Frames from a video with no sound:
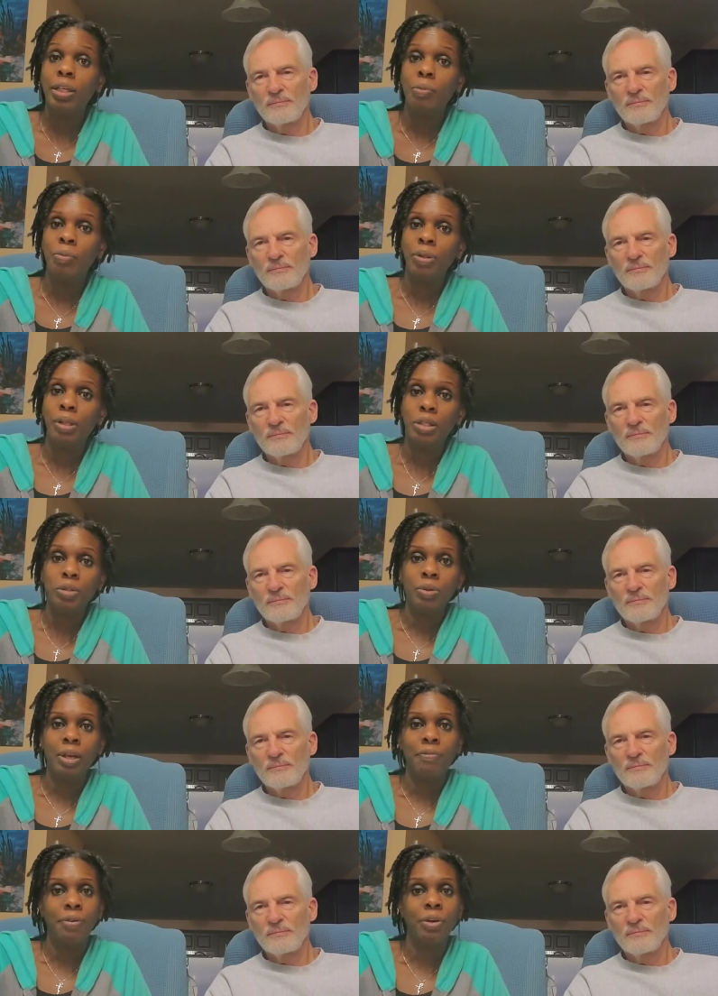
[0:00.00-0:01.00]
Speaker 1: up with this one,
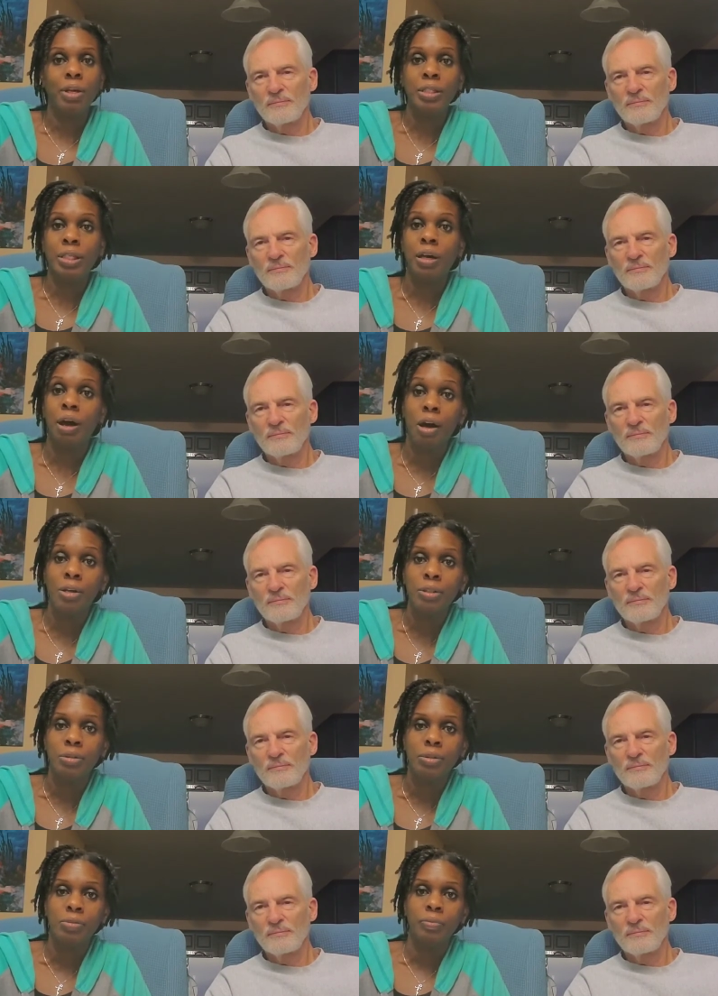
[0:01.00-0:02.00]
I figured, because it
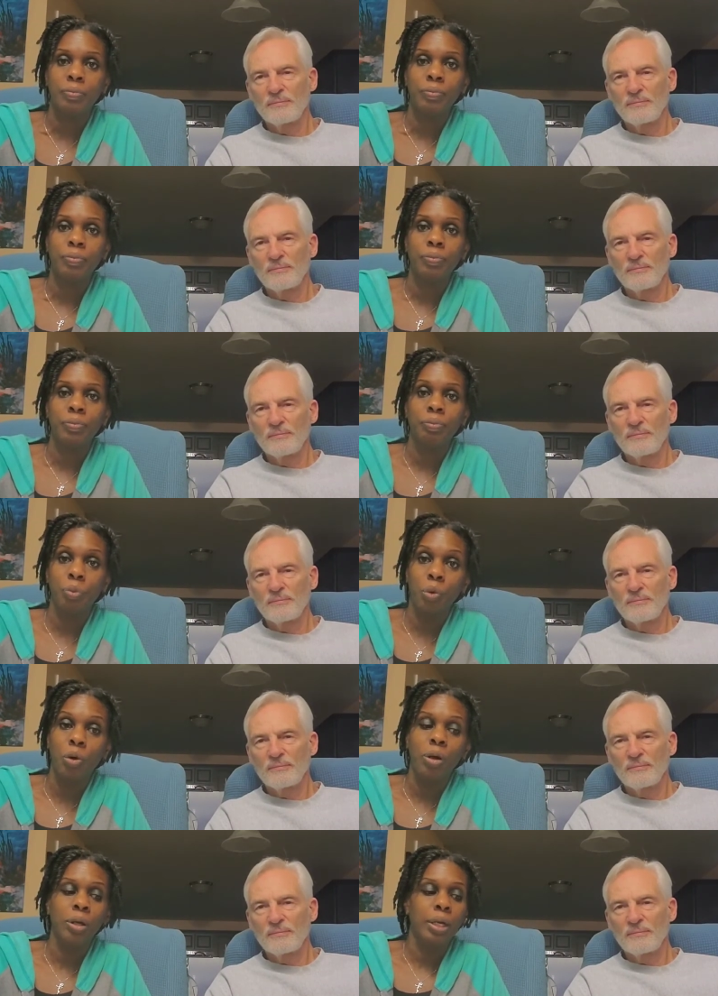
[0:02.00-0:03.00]
costs
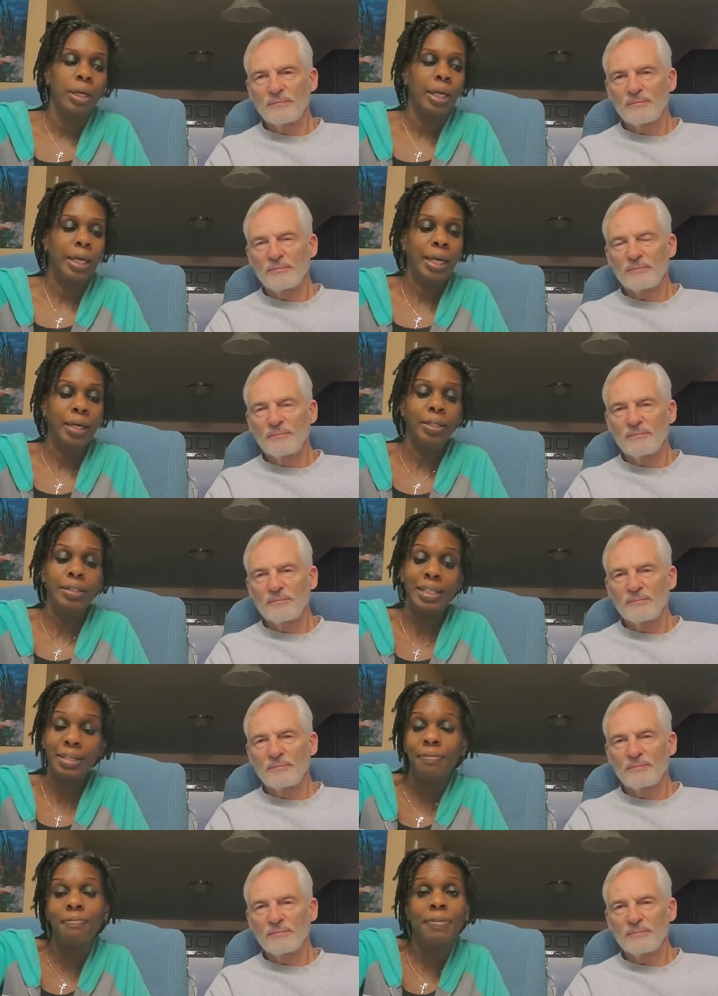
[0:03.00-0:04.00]
more and it
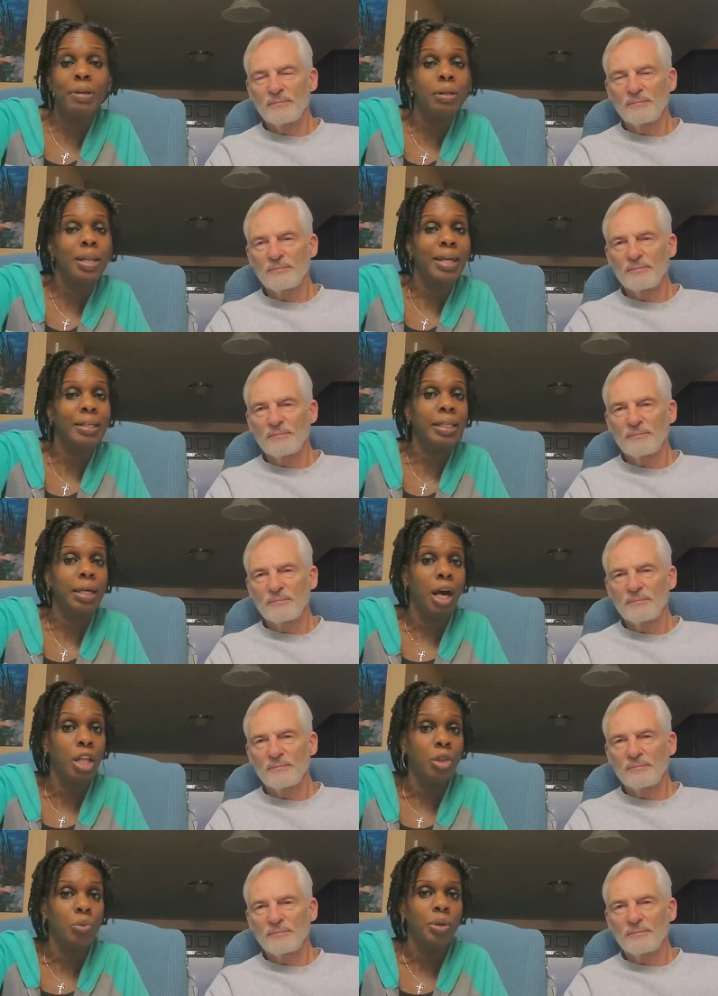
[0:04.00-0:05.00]
did feel like the
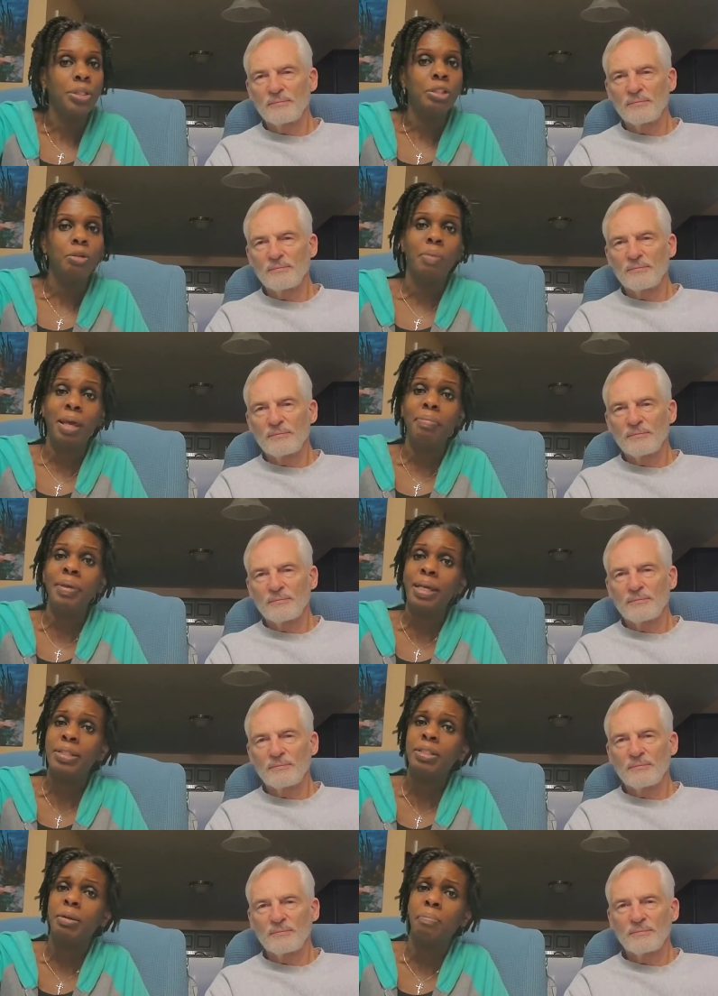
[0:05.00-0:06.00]
other ones. Maybe
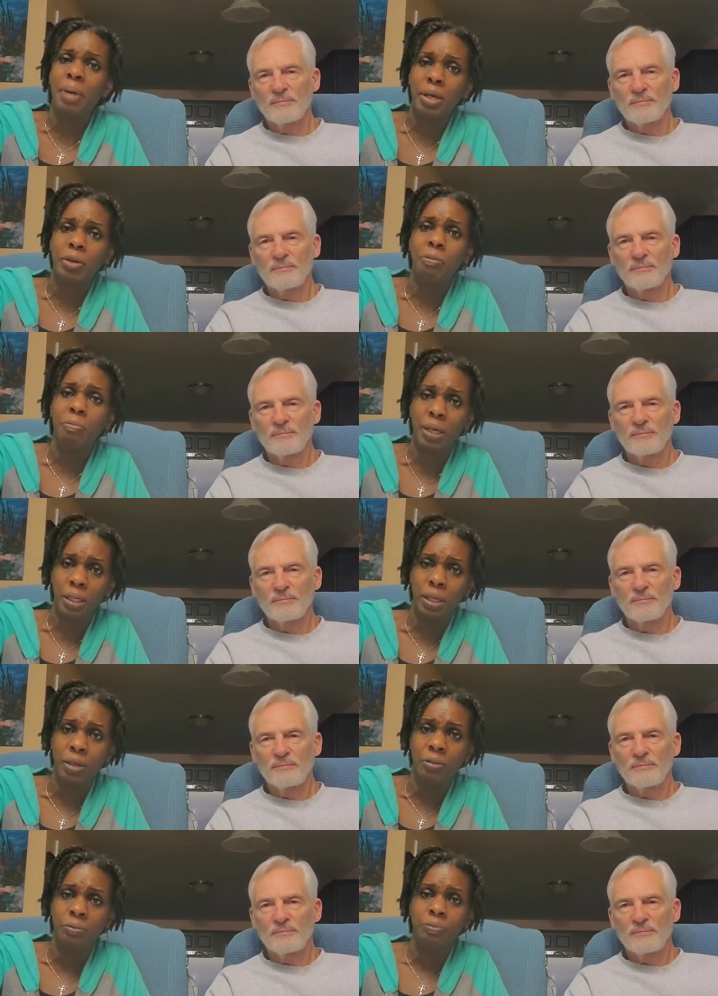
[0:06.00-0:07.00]
it's the better
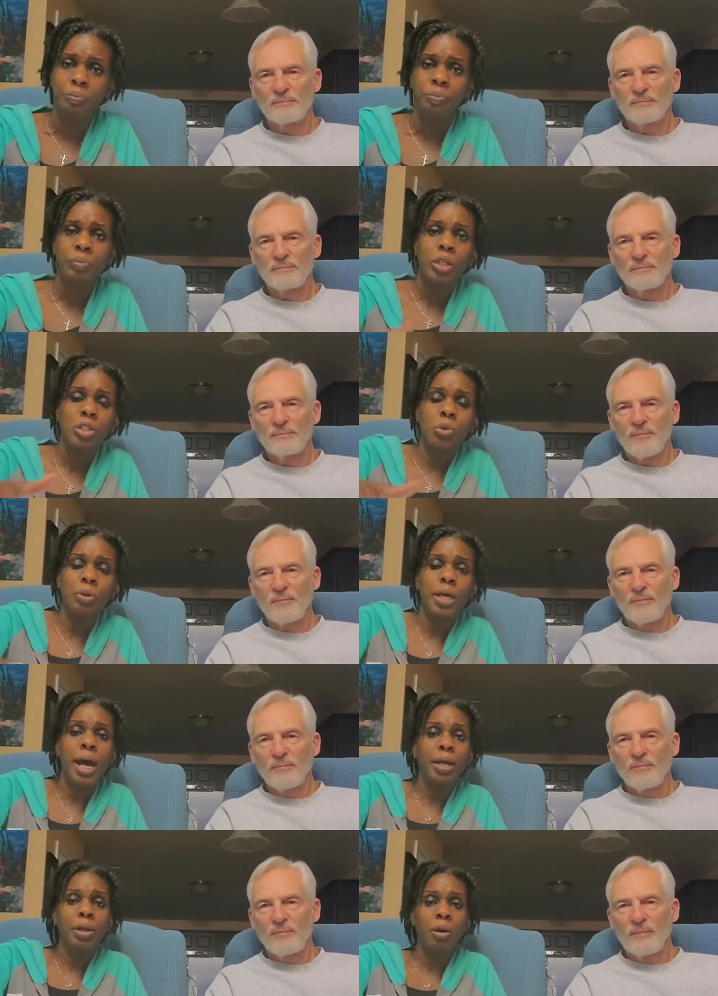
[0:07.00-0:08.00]
pillow. So we
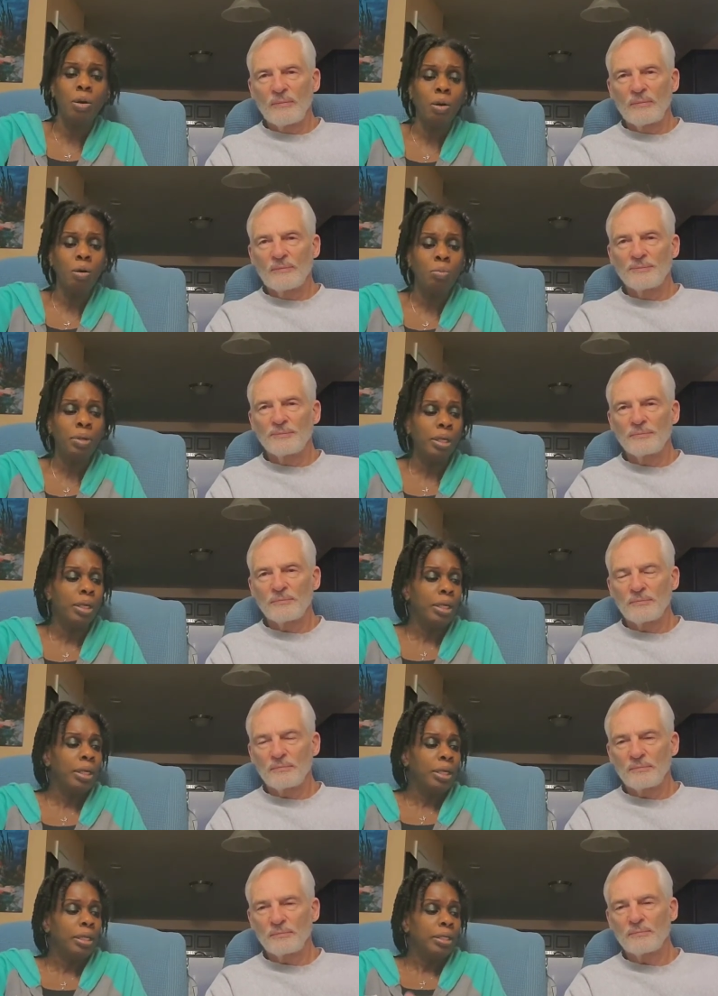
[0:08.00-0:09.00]
got home,
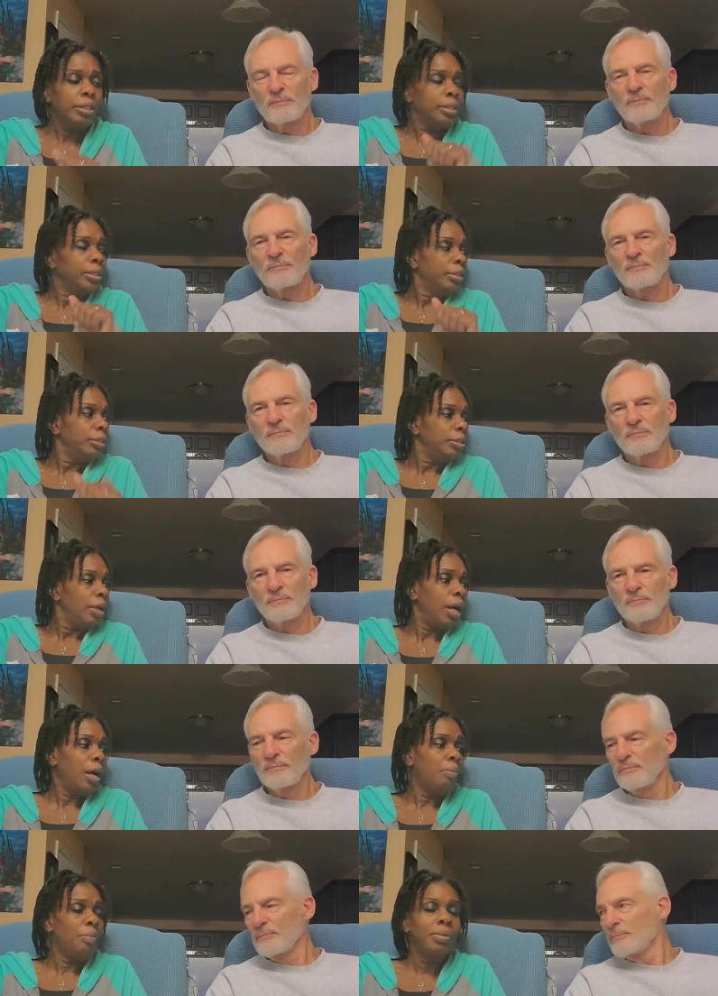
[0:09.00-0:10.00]

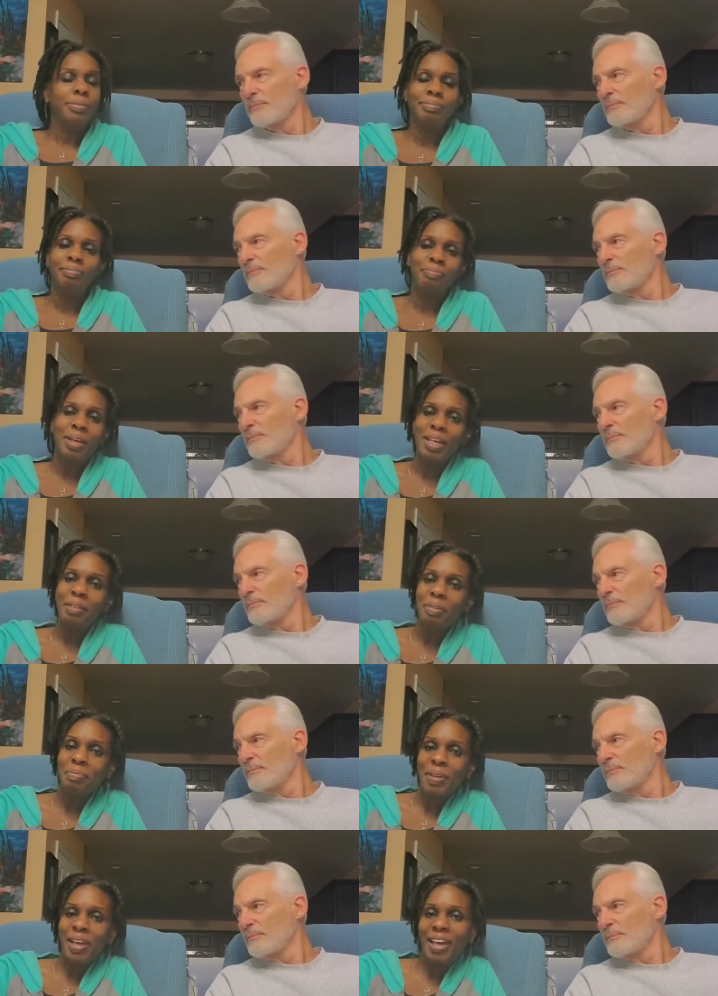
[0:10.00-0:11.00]
um, made up
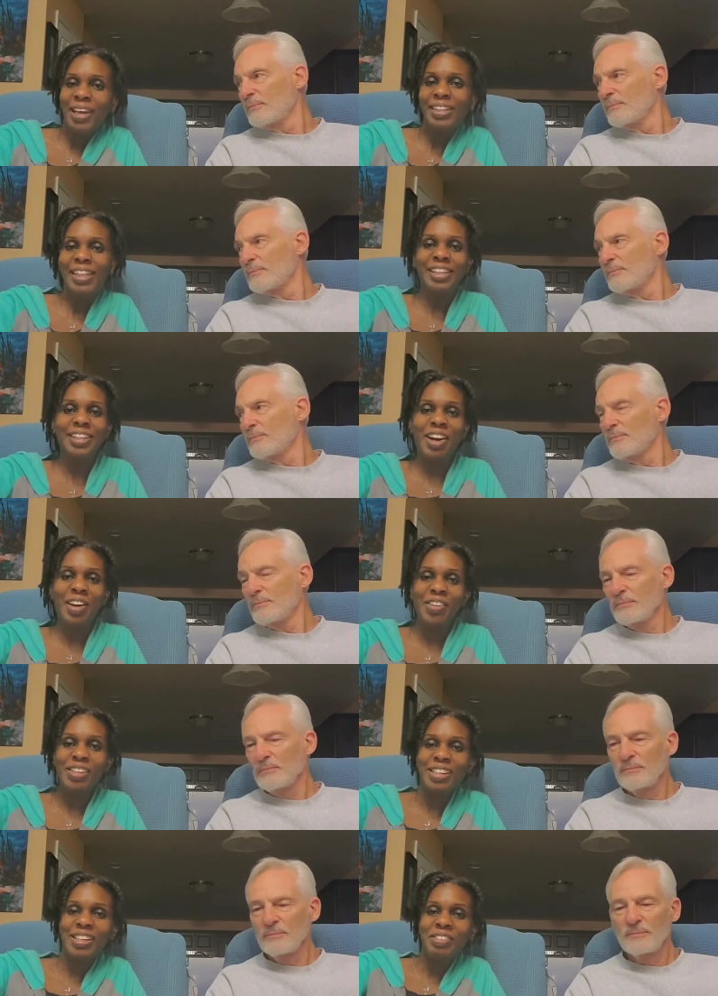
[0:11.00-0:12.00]
the bed. They look all
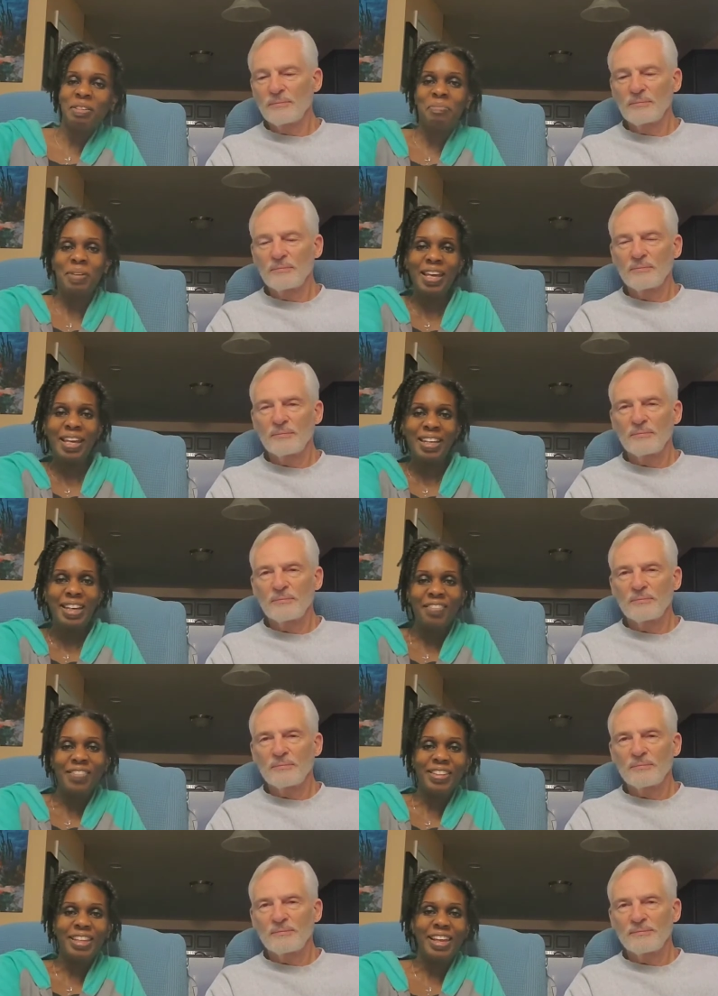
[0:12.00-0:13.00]
good on the bed and
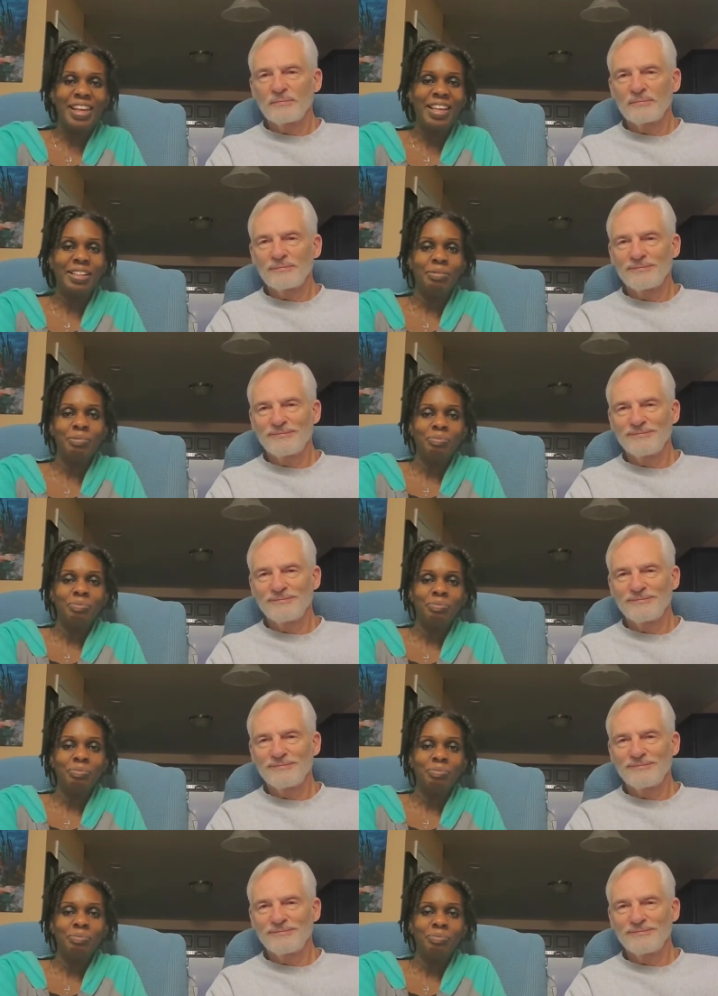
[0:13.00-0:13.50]
everything.